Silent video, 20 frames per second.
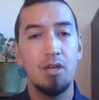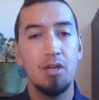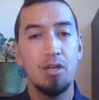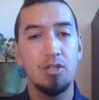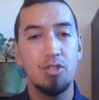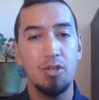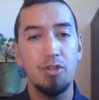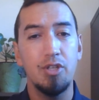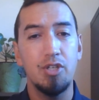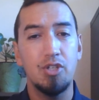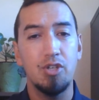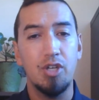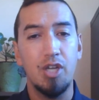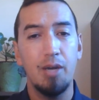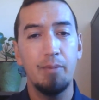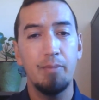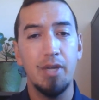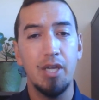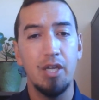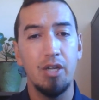so that your
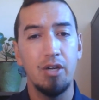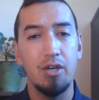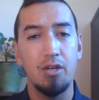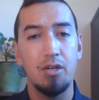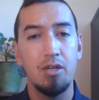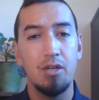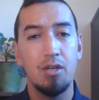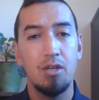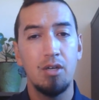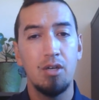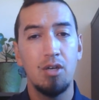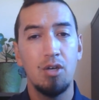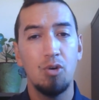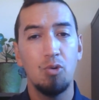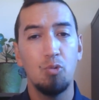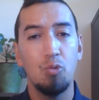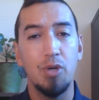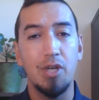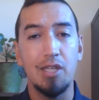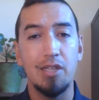coming here
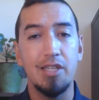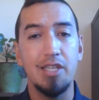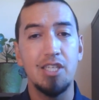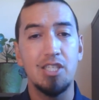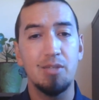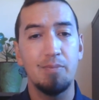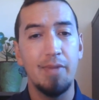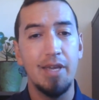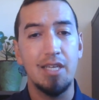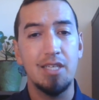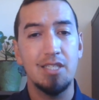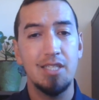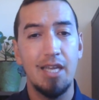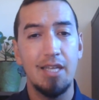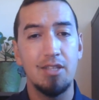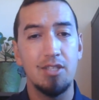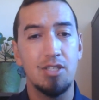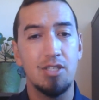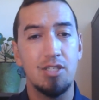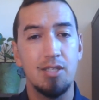would at least make
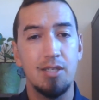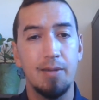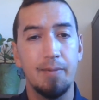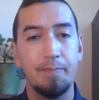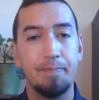sense.